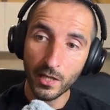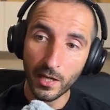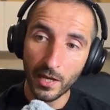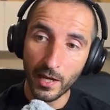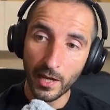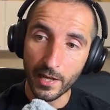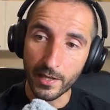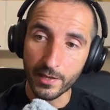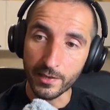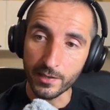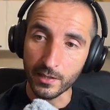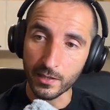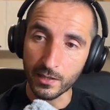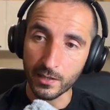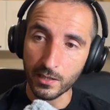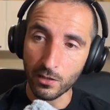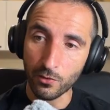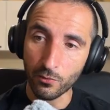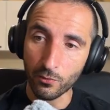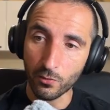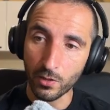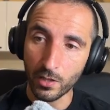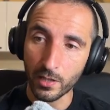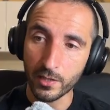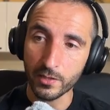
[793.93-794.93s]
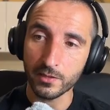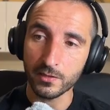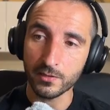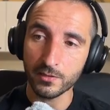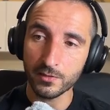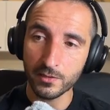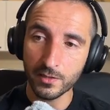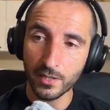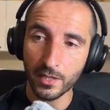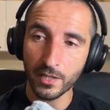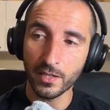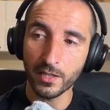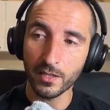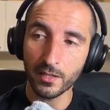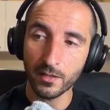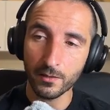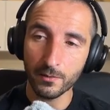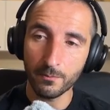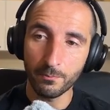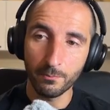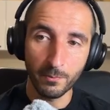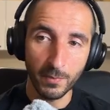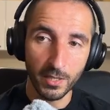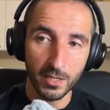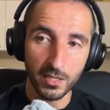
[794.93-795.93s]
and the calculate ticker
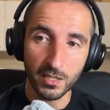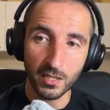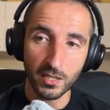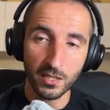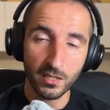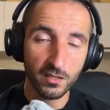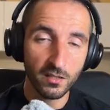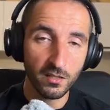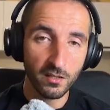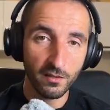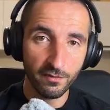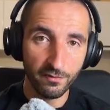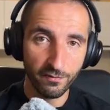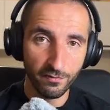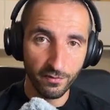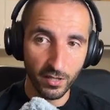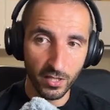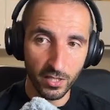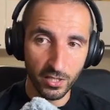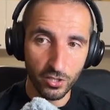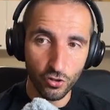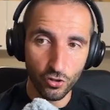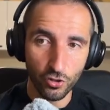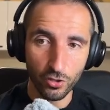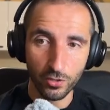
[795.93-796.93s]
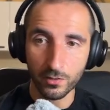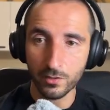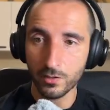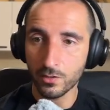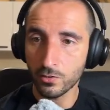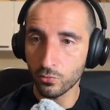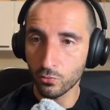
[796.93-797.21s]
metric function